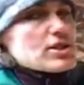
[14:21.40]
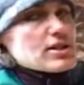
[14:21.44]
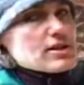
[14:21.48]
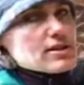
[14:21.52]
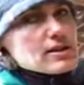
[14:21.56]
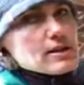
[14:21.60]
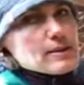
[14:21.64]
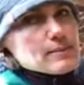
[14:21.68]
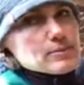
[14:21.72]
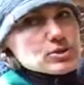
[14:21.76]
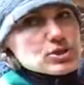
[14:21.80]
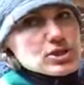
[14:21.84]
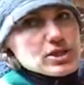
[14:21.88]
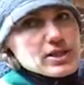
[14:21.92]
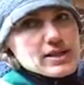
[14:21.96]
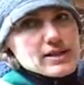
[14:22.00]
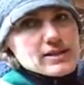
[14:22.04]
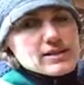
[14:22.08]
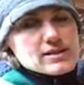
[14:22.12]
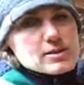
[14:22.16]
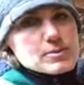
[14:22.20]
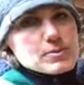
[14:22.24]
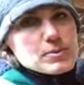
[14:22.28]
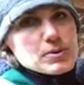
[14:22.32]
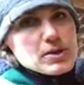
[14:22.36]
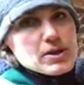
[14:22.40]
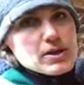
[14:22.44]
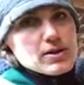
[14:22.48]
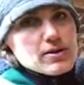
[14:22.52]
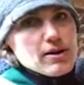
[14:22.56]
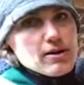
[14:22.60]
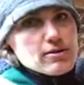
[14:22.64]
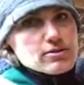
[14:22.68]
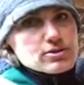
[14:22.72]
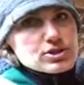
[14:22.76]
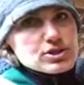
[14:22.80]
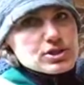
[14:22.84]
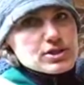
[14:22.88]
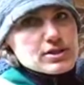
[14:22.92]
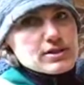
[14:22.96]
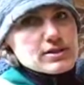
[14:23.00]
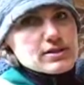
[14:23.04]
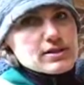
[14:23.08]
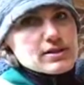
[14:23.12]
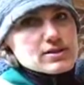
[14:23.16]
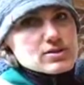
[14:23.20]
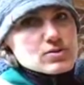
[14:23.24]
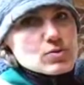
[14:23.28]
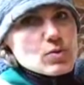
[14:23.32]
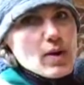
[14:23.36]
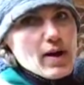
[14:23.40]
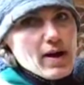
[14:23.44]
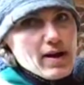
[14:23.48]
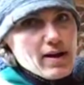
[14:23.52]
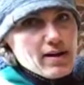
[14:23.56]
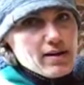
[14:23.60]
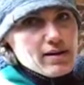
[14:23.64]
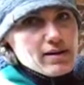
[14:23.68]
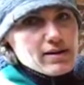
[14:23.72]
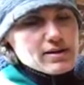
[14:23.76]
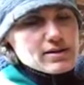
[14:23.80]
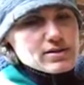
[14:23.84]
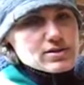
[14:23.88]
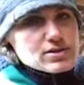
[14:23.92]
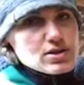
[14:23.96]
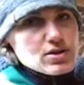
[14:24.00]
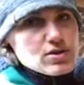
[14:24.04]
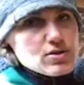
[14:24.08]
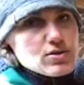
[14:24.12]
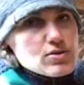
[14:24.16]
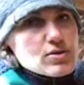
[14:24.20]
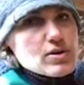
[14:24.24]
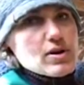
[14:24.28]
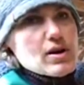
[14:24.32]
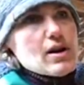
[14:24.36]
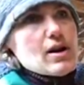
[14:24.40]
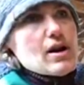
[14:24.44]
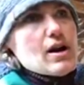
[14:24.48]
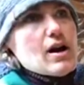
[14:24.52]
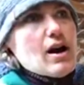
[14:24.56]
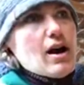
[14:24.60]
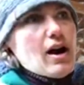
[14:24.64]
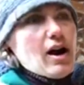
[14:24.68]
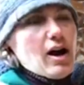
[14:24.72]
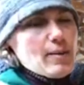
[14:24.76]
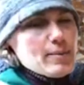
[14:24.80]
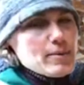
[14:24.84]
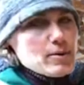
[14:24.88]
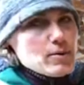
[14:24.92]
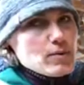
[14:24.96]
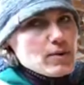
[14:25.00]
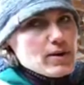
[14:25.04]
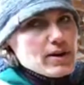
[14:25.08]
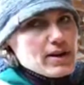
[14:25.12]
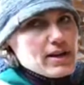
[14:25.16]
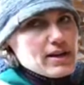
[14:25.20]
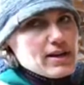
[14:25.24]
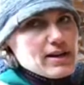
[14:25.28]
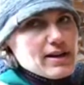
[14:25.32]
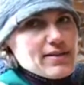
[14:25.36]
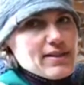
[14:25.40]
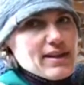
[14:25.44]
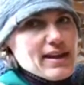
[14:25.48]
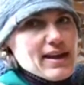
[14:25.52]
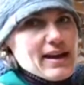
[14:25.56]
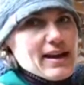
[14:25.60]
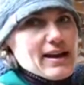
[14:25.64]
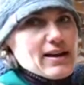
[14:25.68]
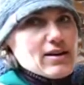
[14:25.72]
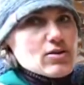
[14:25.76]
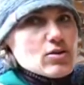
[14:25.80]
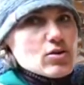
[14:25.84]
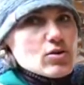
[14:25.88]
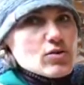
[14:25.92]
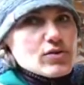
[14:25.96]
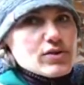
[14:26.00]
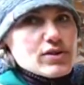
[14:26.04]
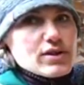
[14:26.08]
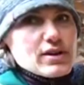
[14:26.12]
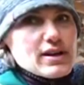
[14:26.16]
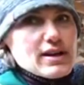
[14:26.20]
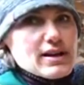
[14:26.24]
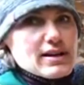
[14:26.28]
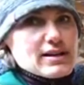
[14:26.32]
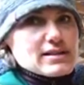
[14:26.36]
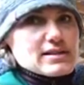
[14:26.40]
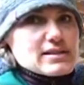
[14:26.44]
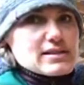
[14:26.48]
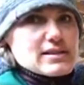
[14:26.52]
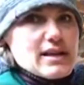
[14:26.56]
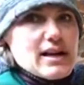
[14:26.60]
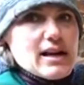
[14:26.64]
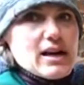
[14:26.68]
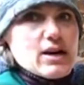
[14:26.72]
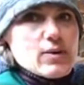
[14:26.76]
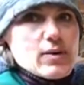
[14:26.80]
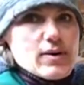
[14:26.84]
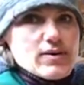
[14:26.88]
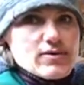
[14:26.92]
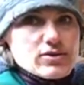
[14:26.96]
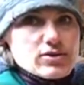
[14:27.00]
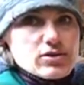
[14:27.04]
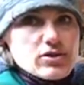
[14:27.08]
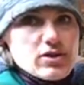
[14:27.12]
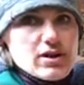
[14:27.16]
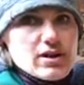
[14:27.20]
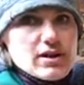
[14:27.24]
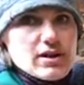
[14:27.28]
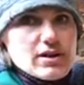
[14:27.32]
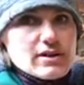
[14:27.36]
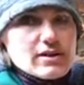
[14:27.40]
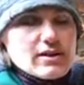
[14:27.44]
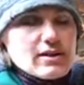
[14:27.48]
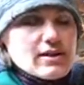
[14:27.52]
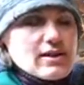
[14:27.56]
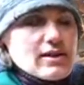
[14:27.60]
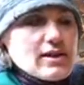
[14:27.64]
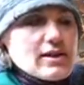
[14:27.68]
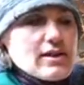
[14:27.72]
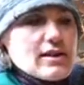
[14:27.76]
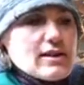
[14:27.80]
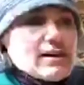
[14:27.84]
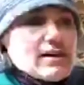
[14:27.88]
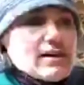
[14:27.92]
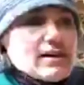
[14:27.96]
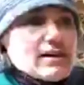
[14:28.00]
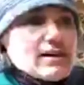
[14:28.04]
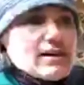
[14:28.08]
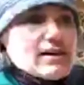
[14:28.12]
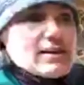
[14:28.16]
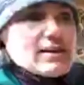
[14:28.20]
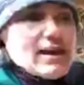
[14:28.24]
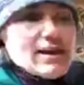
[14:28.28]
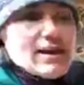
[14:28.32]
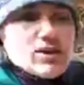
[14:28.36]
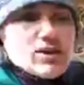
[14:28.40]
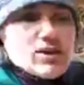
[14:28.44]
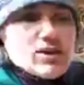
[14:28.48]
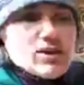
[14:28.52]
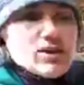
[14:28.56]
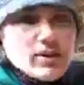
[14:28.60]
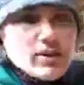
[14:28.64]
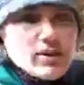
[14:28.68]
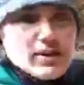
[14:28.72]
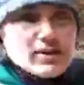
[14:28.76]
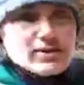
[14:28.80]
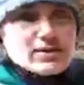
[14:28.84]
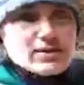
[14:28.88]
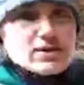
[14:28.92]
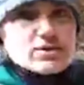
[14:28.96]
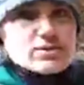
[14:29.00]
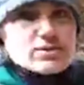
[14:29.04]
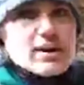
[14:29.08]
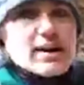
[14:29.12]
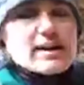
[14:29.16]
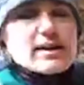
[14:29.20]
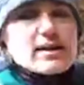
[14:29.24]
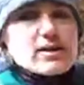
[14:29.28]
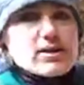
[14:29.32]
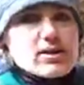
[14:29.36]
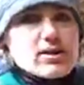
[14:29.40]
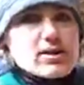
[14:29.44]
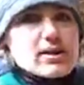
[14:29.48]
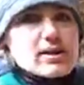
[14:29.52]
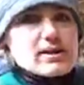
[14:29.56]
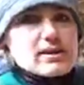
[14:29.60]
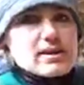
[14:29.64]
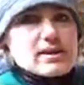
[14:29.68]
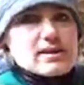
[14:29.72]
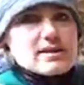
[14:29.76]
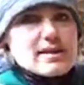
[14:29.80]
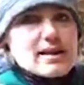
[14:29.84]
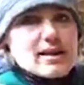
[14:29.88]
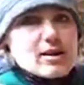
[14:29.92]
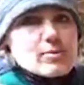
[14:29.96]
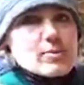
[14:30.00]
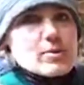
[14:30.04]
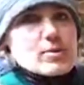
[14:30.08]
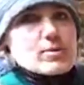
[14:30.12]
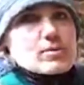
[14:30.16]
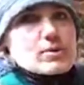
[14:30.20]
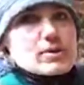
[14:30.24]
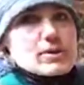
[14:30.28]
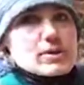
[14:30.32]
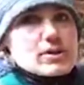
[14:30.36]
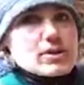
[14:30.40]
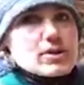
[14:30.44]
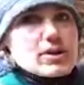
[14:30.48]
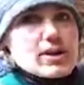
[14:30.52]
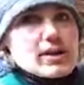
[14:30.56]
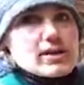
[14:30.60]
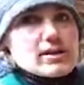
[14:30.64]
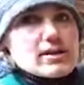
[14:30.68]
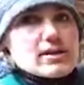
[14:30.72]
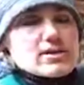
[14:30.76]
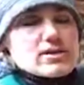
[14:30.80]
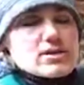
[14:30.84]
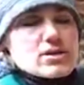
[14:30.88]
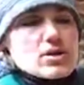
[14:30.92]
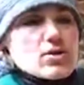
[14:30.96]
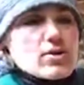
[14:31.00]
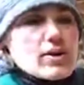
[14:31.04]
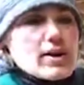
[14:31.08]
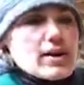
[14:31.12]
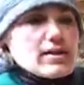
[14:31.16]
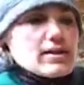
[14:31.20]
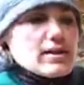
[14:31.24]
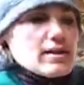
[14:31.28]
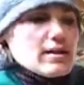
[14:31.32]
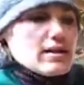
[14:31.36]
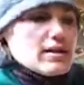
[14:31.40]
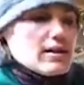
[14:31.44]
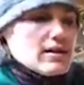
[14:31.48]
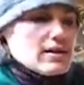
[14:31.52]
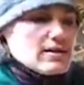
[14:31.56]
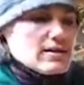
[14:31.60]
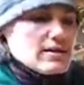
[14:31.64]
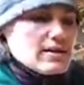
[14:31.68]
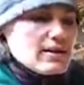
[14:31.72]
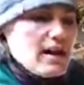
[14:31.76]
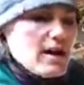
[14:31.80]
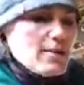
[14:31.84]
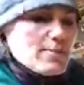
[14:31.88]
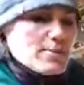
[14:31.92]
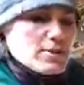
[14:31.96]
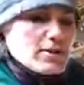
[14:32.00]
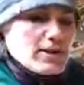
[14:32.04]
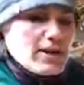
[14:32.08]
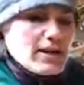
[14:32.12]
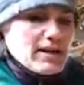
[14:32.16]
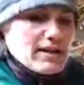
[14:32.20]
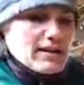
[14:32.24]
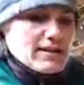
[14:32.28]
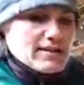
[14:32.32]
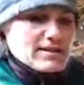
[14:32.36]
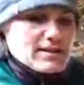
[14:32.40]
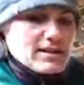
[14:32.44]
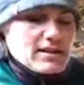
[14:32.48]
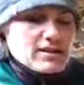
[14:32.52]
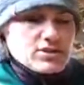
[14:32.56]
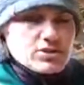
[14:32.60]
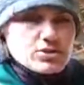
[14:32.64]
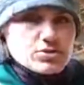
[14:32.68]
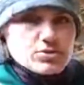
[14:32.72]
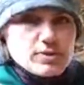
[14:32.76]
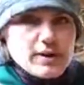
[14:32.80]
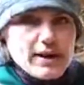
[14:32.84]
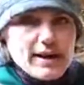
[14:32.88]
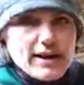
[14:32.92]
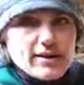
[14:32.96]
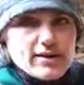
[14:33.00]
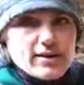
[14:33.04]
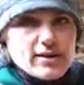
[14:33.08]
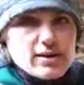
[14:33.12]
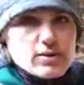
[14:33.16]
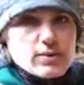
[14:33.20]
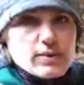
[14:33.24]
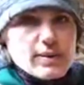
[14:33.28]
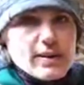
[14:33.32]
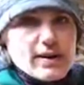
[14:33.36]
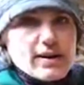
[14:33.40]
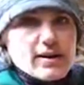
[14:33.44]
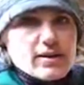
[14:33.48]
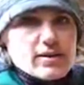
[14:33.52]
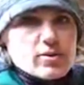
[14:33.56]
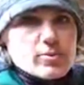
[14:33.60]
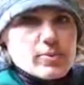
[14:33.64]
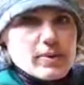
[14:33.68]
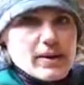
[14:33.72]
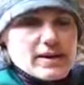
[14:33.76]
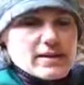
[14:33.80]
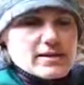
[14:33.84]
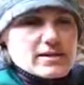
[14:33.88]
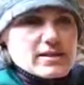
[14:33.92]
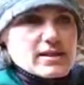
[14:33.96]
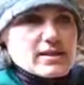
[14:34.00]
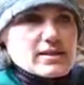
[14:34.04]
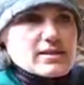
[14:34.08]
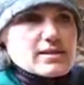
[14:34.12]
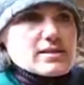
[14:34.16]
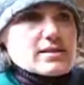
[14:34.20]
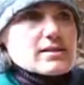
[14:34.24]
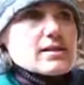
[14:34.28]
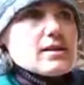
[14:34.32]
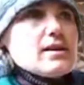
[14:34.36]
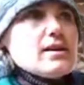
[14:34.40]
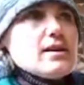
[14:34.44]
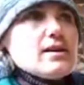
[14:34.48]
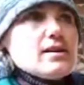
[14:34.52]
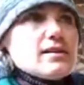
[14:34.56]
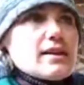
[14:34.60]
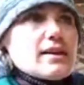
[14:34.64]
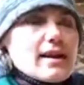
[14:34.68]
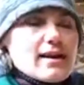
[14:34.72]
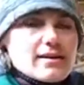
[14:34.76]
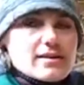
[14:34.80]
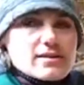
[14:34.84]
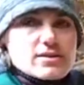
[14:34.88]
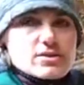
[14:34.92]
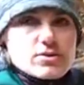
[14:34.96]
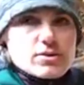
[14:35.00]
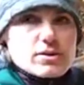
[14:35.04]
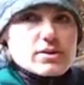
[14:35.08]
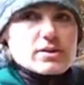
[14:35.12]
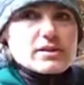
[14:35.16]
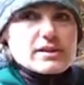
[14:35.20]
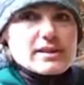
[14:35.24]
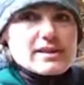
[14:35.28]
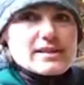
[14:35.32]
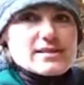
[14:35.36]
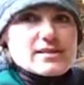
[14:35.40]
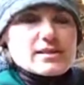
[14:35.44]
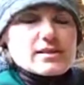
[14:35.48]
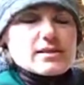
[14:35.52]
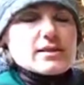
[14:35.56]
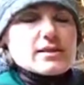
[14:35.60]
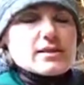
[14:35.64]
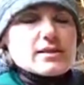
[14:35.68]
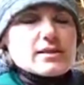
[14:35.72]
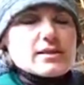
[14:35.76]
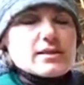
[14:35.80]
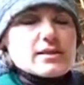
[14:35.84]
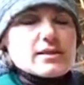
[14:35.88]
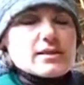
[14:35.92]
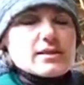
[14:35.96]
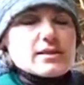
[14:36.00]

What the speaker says: her up, she gets pretty grouchy as well. So I'll be working on that over the next however long that nobody else is riding her, and I think that'll be really good. So, and the couple gals that do ride her on a regular basis, that sort of lease her,